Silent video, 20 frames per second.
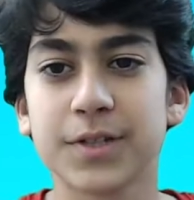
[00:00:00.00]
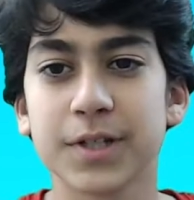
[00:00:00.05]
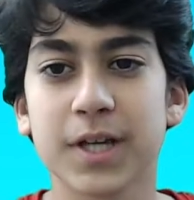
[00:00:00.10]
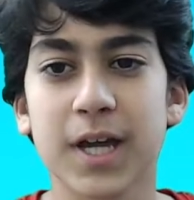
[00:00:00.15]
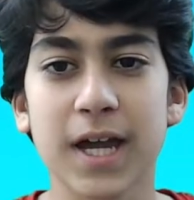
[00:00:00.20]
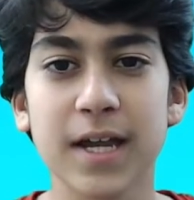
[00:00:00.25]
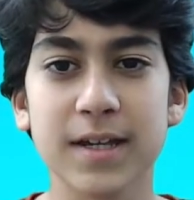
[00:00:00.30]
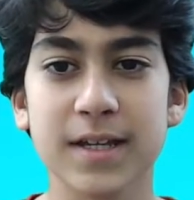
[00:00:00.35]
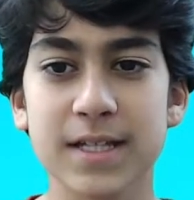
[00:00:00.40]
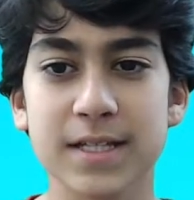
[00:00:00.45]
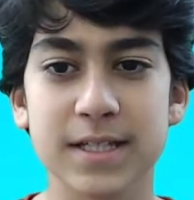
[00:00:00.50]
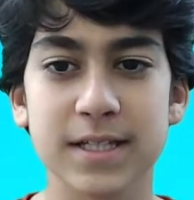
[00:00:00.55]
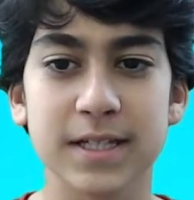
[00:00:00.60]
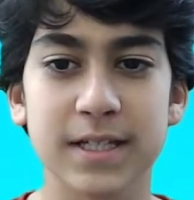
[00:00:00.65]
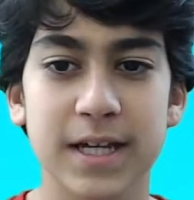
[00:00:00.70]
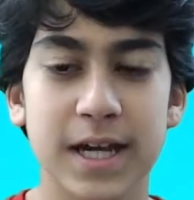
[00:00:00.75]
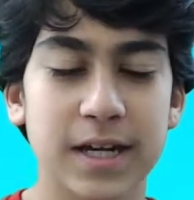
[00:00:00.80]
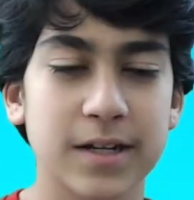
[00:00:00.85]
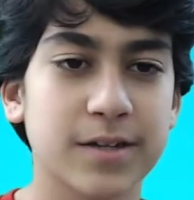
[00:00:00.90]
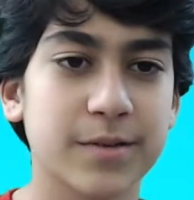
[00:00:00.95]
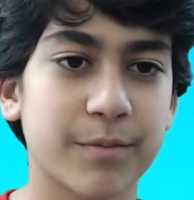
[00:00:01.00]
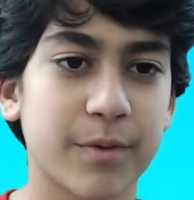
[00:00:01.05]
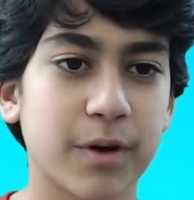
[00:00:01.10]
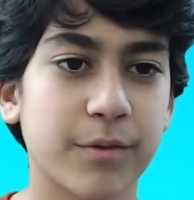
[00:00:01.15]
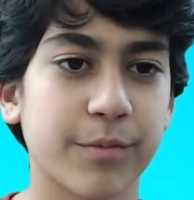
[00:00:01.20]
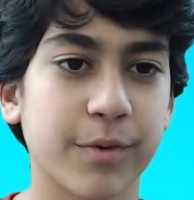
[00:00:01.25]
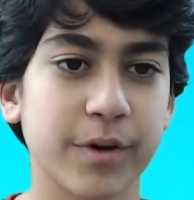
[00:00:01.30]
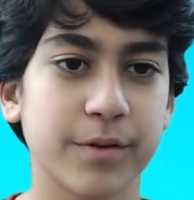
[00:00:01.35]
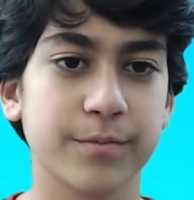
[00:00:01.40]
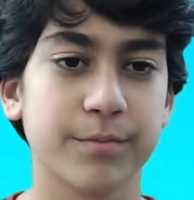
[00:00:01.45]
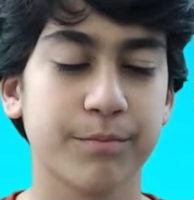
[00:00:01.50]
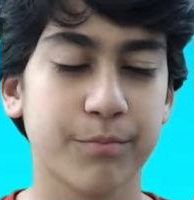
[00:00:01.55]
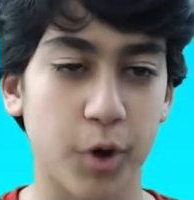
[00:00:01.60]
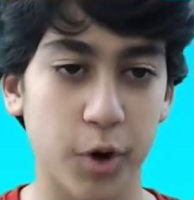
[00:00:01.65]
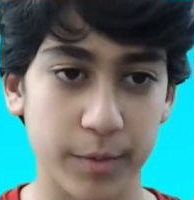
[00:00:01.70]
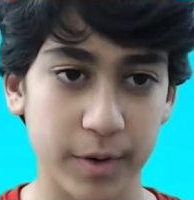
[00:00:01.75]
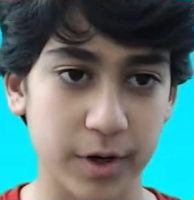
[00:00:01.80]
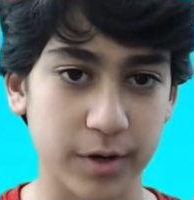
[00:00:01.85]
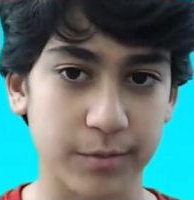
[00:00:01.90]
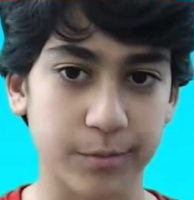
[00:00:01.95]
kind of easy to get into
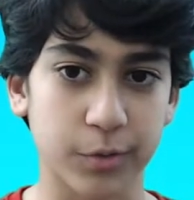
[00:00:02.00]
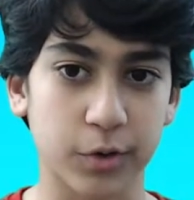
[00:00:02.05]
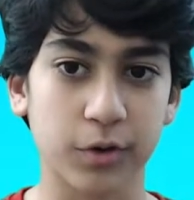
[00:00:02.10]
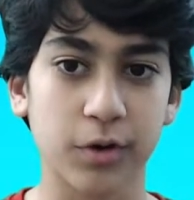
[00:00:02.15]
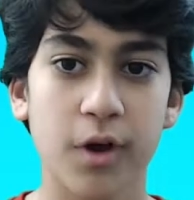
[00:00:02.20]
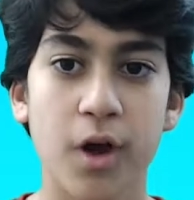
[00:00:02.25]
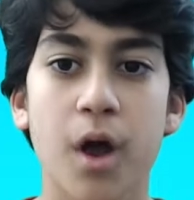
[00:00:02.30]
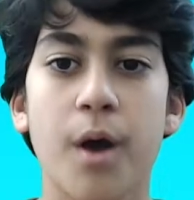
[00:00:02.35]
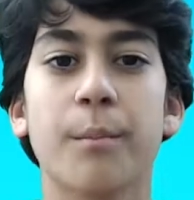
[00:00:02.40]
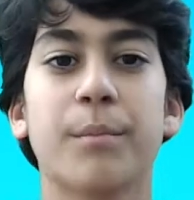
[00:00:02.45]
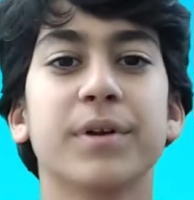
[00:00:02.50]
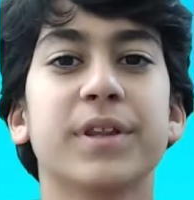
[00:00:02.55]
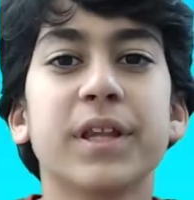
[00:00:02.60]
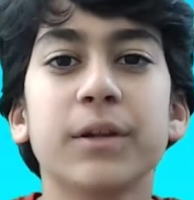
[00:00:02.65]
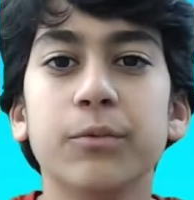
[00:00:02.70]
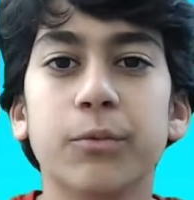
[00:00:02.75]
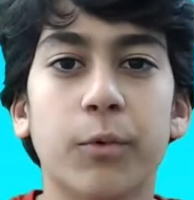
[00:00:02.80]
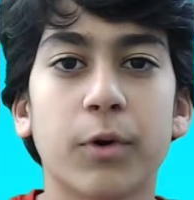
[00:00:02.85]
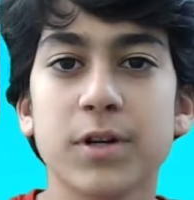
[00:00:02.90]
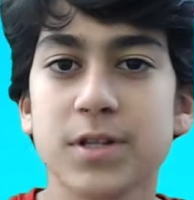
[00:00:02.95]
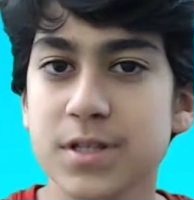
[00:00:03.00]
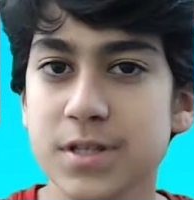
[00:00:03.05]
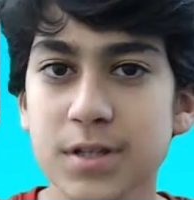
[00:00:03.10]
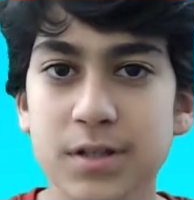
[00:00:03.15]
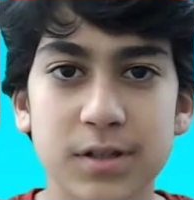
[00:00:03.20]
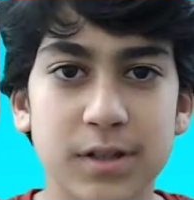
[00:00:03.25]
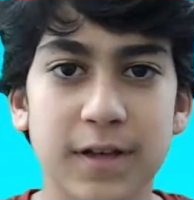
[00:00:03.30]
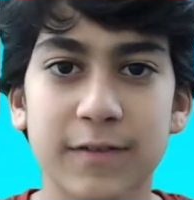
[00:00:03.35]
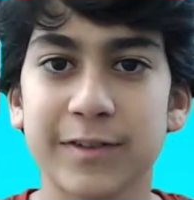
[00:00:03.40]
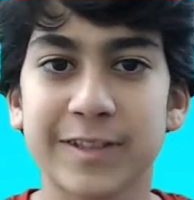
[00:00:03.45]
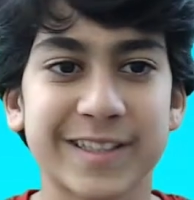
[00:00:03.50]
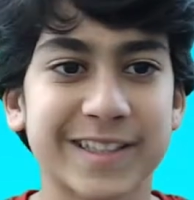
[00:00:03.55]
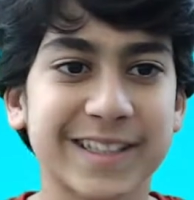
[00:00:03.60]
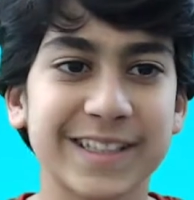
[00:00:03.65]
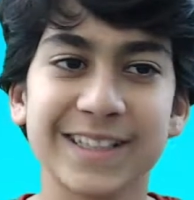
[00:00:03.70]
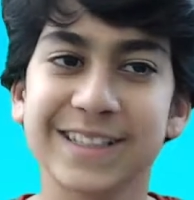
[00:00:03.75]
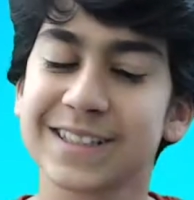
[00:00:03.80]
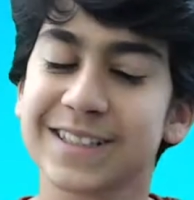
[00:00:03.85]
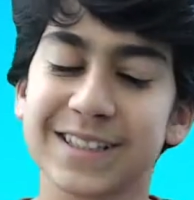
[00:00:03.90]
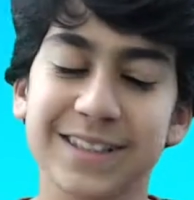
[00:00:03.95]
Barbarian Bowl, but then once the level
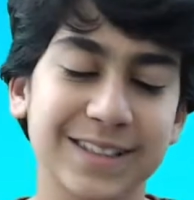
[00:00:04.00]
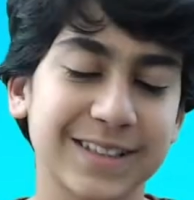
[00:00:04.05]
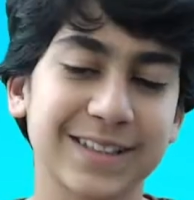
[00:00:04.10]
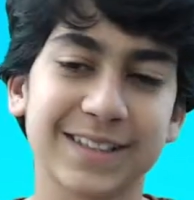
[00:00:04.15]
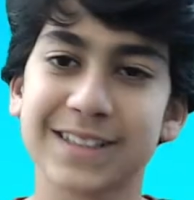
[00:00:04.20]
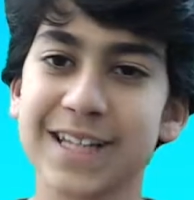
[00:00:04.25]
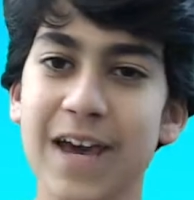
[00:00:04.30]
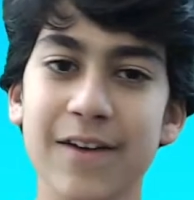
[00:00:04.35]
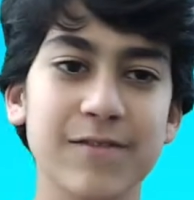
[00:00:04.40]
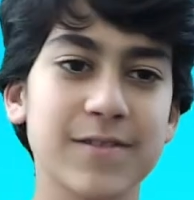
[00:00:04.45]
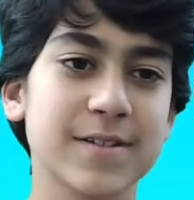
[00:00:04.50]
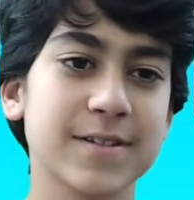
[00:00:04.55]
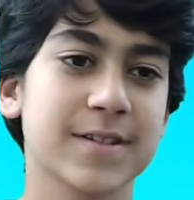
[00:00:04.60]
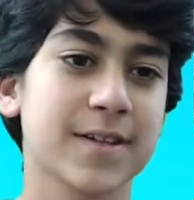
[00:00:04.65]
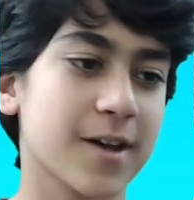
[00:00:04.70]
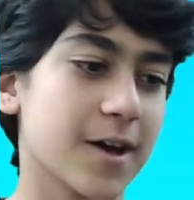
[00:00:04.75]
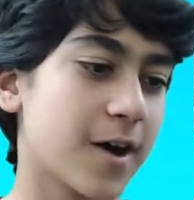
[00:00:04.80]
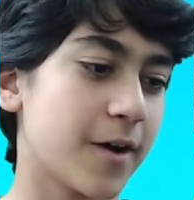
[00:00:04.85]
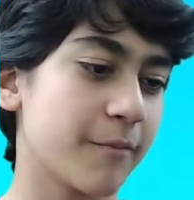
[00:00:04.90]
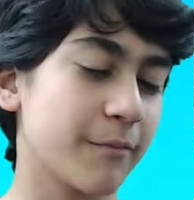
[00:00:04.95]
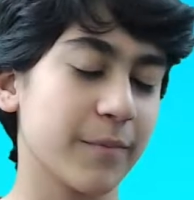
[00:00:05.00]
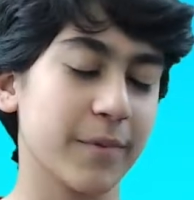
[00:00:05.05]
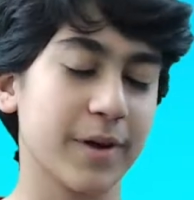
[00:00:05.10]
6 and 7s come,